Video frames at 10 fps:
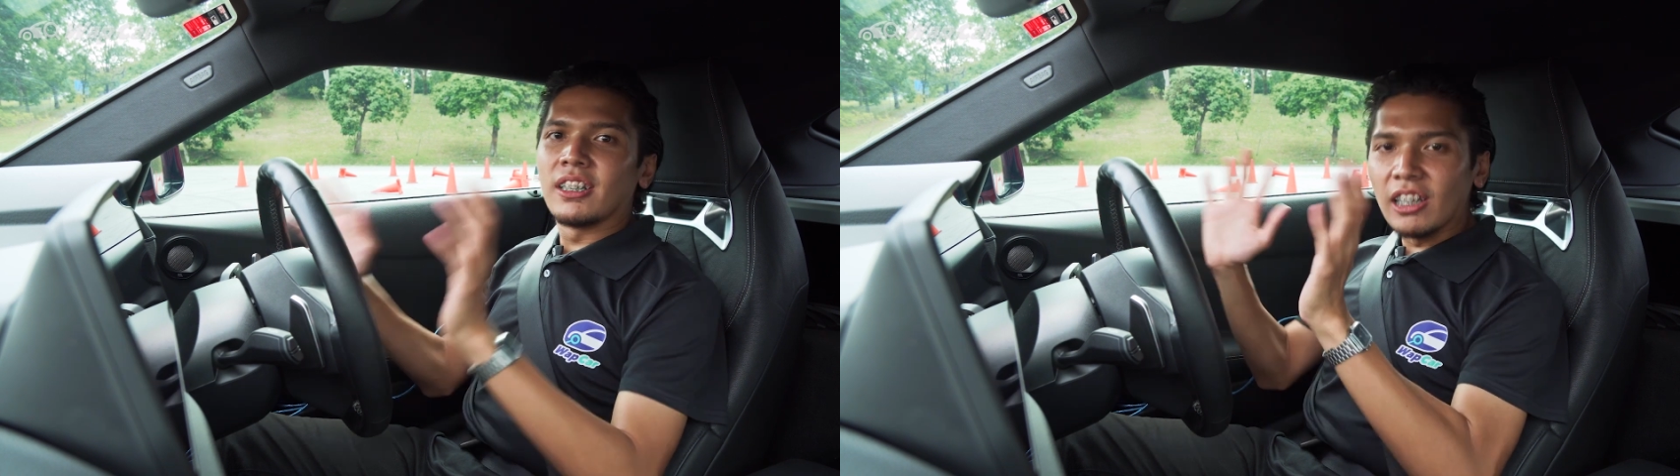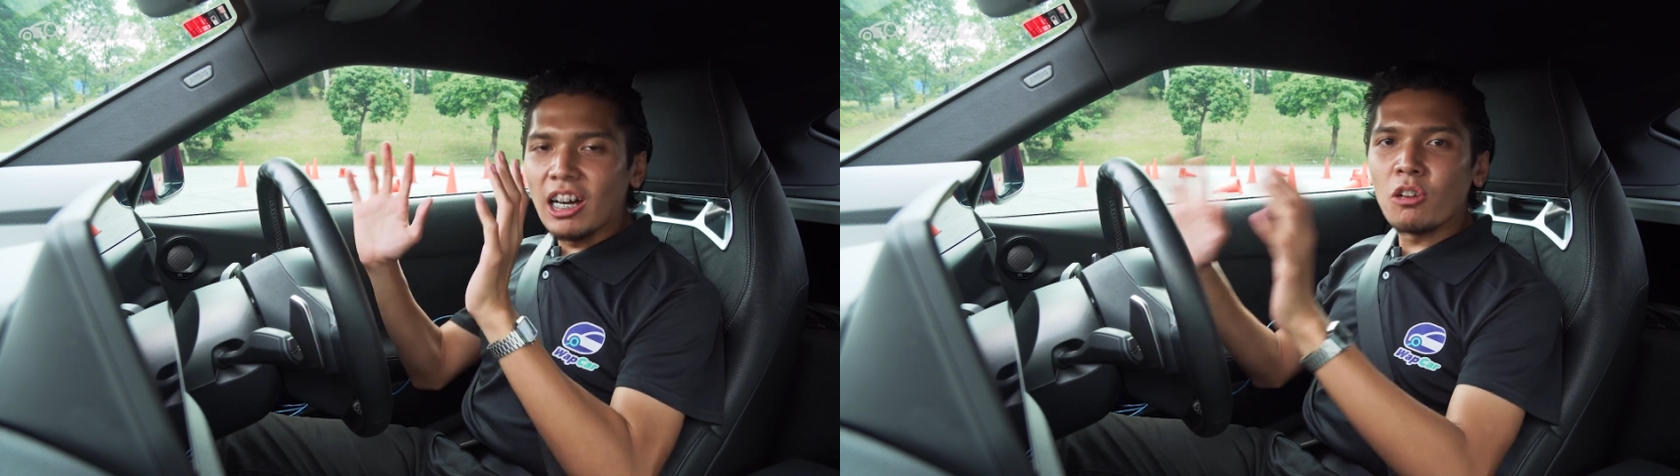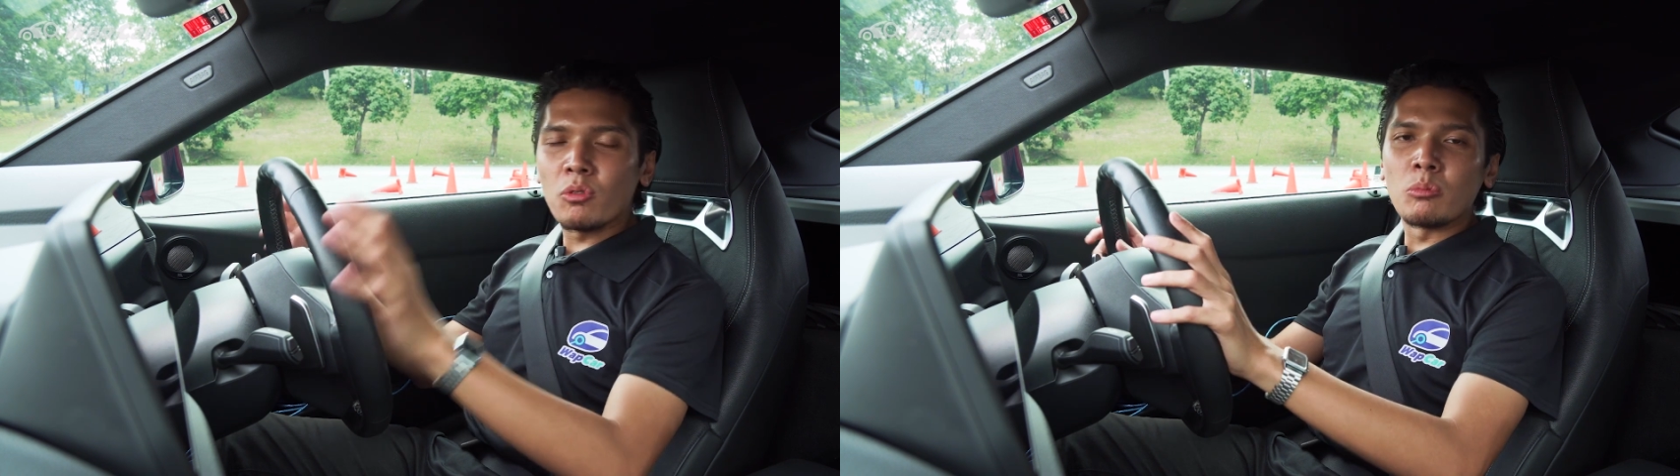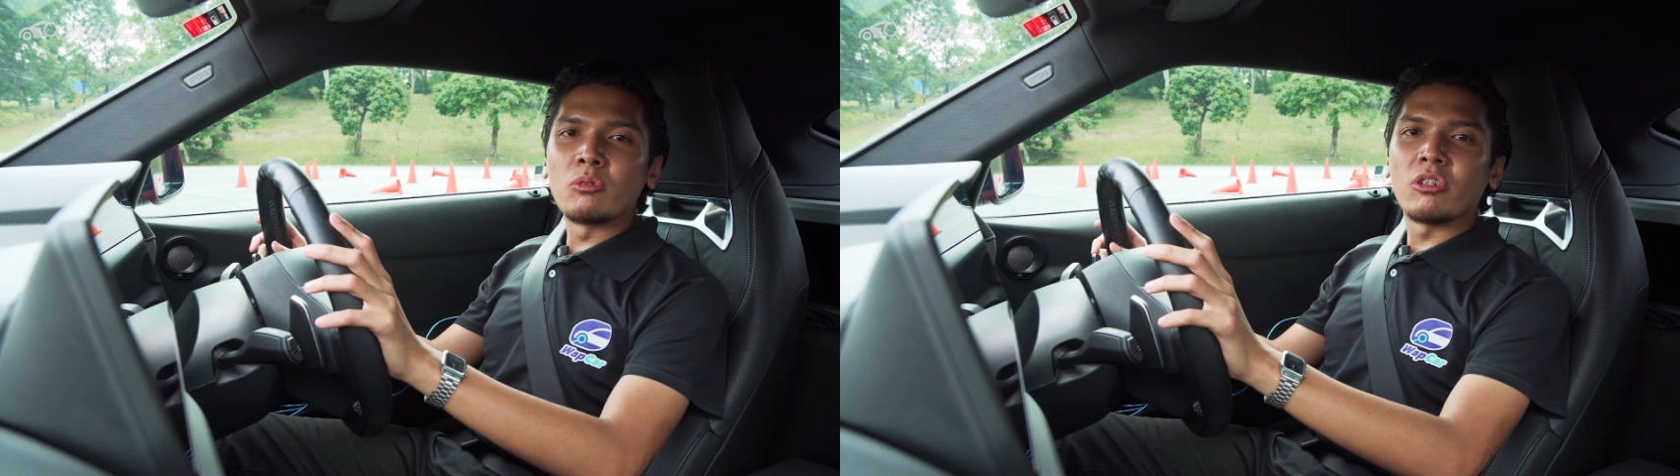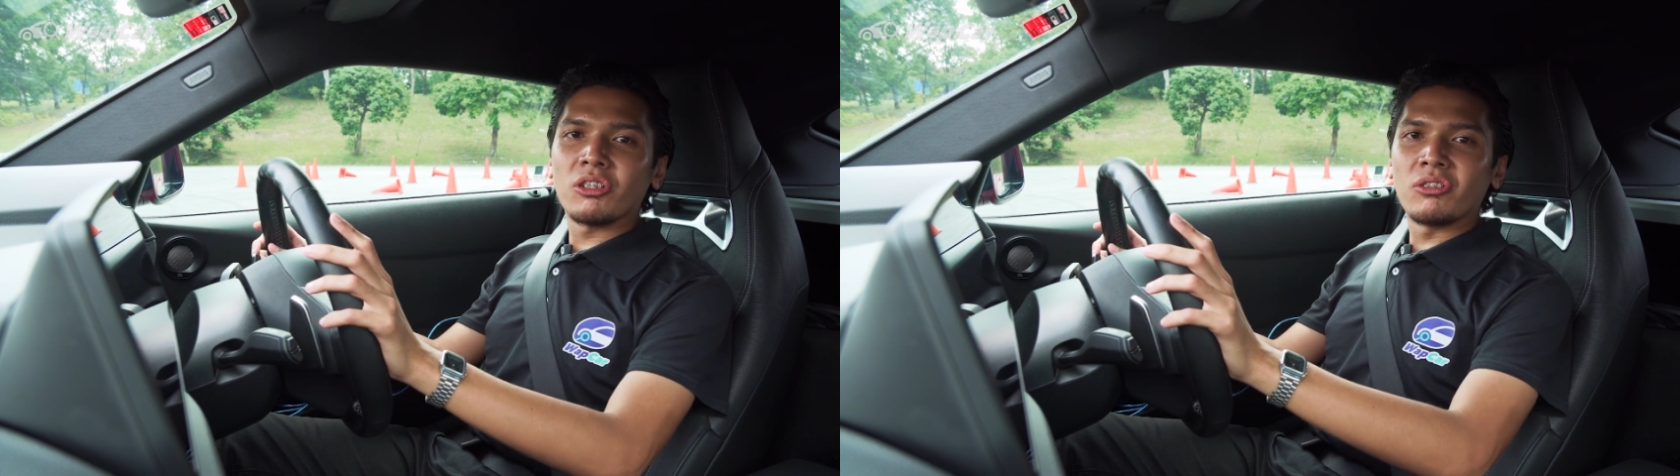Now we
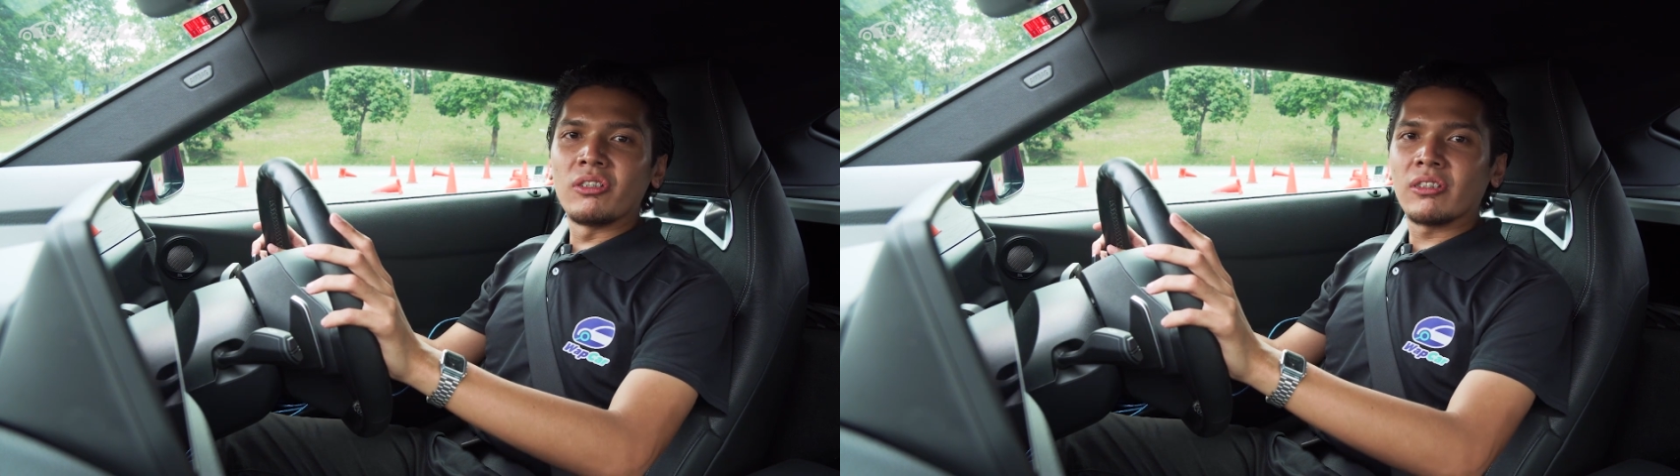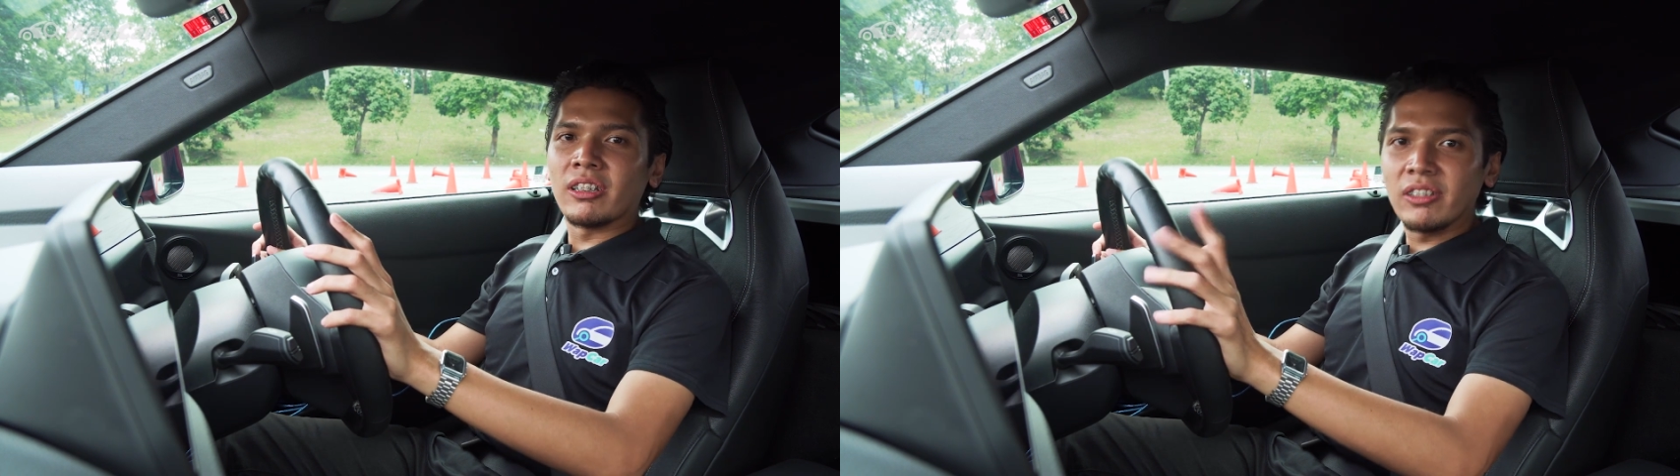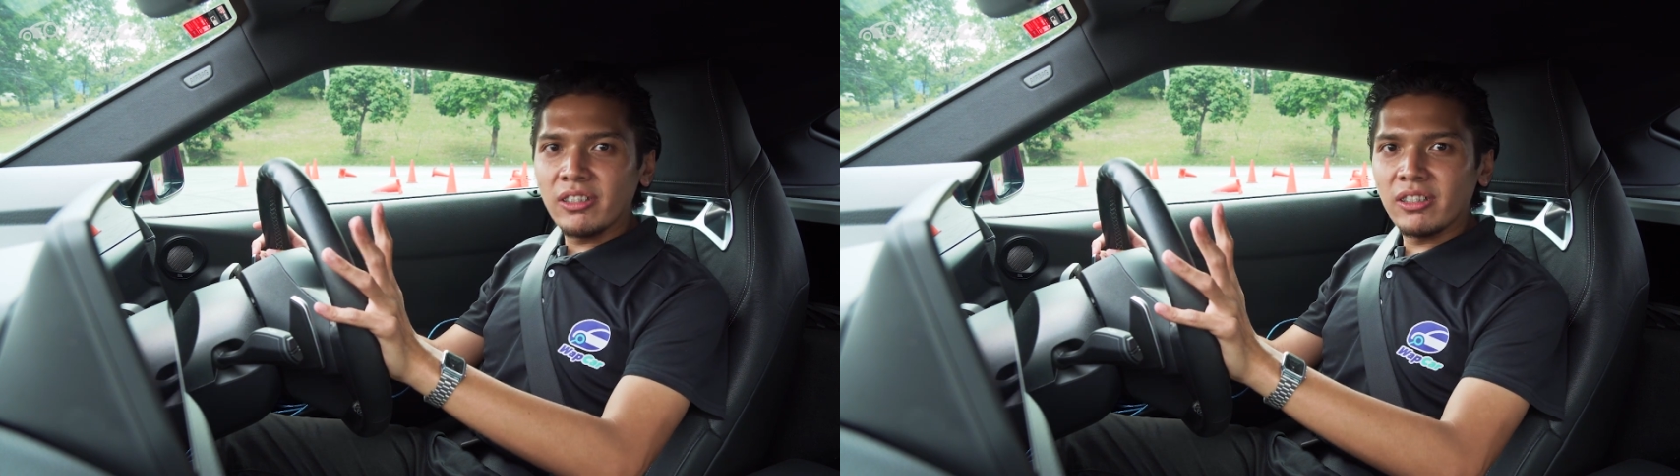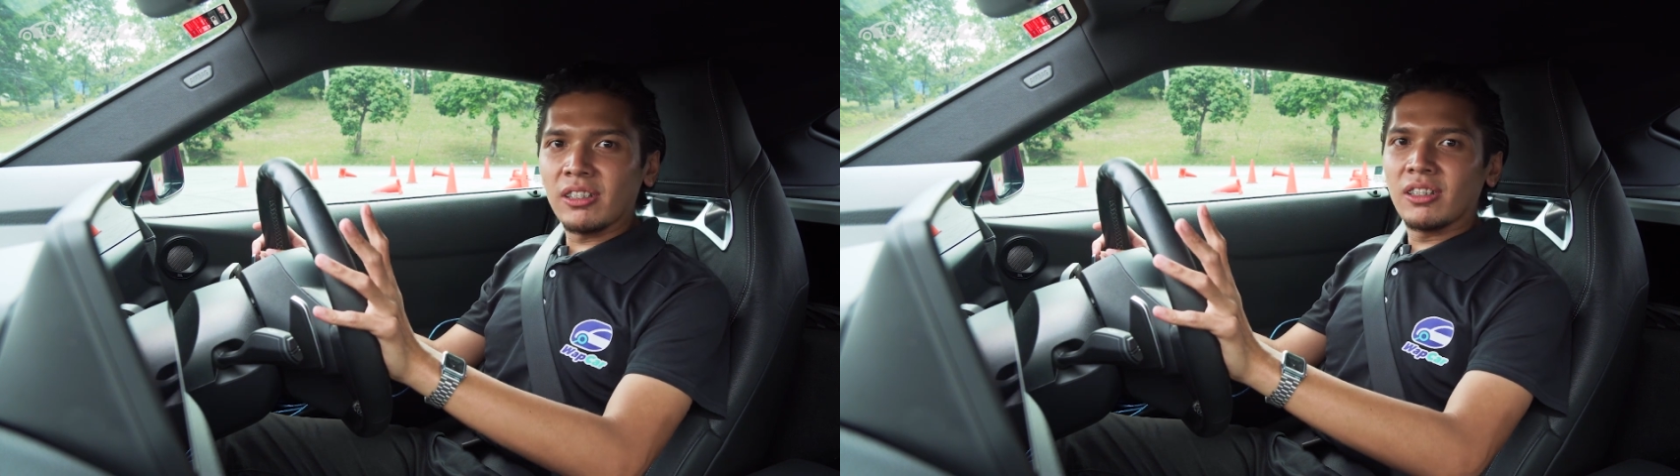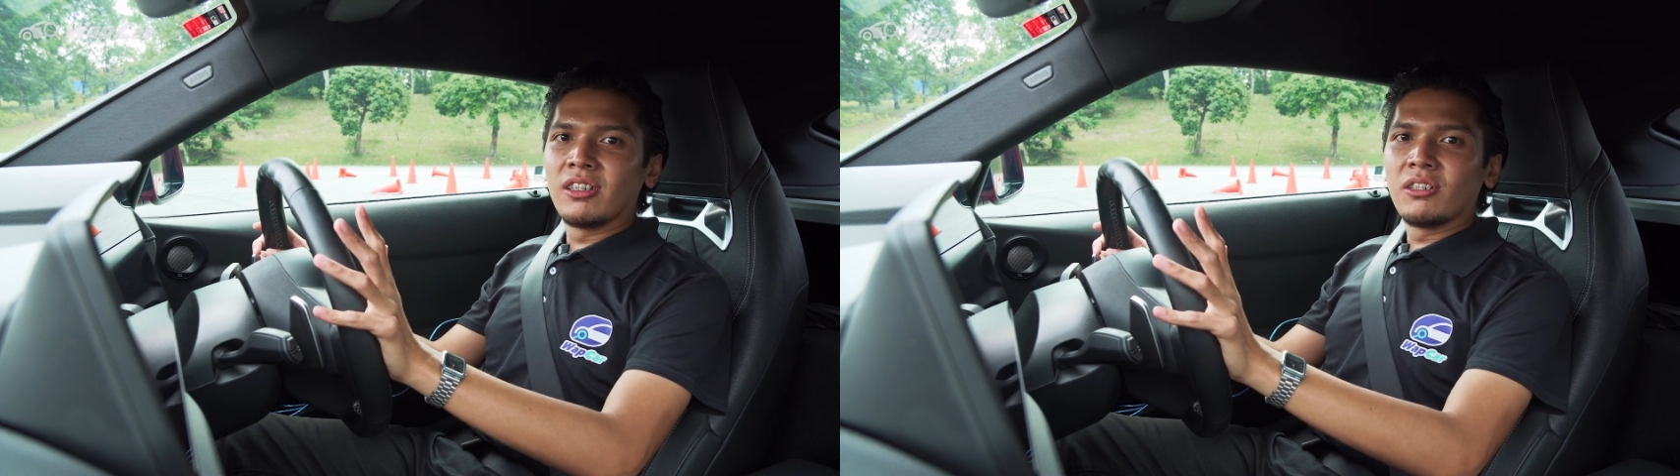move on to the transition.